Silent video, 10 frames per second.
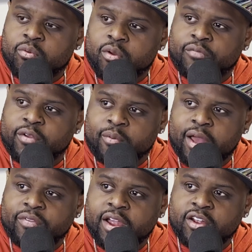roughly
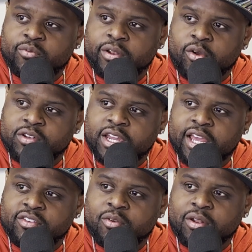around there is when OTA
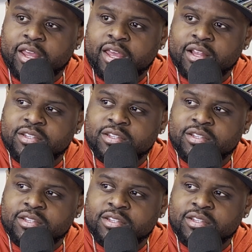is going to hit.